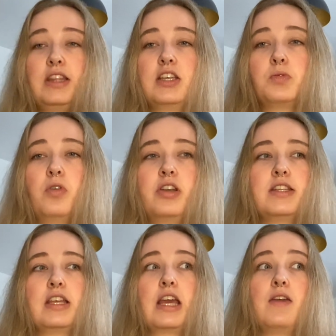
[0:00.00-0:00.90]
this one,
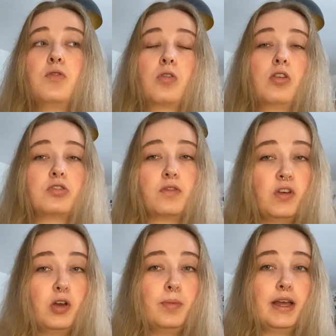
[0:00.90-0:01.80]
it's like if you're
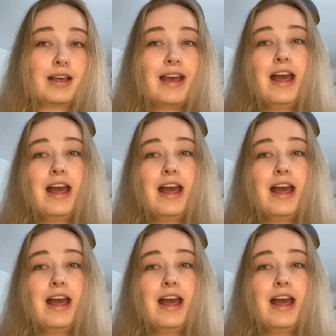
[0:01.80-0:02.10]
claustrophobic,